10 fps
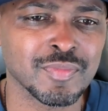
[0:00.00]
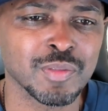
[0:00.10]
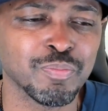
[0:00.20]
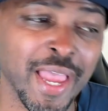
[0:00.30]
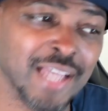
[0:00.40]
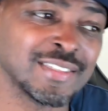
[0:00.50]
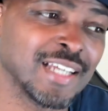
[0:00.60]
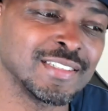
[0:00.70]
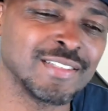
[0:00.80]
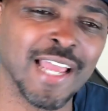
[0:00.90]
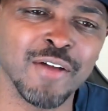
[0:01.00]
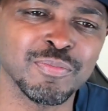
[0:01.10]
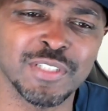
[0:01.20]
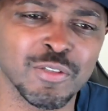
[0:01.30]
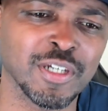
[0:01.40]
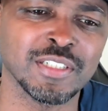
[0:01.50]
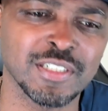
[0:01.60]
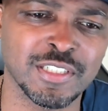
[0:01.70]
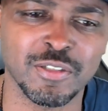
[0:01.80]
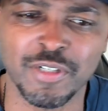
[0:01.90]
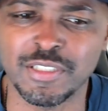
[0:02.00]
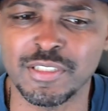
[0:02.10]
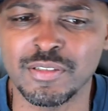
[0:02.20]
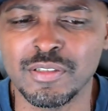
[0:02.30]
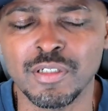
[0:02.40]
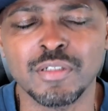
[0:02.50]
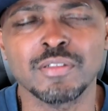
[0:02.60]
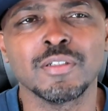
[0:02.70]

Pass that down from generation to generation, you know.